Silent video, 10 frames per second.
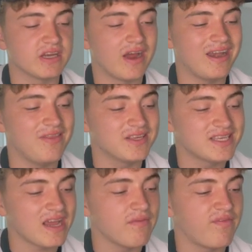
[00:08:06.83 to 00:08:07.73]
and in the
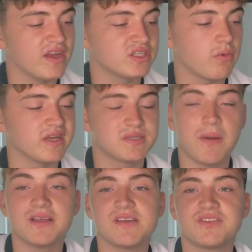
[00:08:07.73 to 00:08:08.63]
second fixture, where
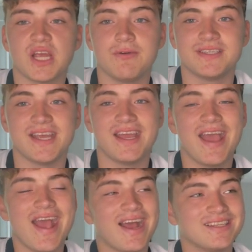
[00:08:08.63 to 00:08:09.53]
Spurs have Chelsea
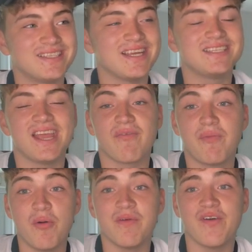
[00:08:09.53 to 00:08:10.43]
and City have
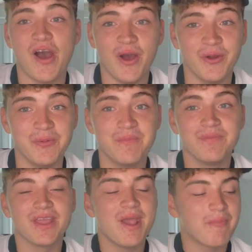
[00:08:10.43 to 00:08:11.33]
Bournemouth at home,
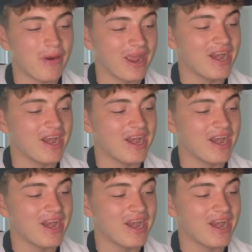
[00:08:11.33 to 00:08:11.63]
bring in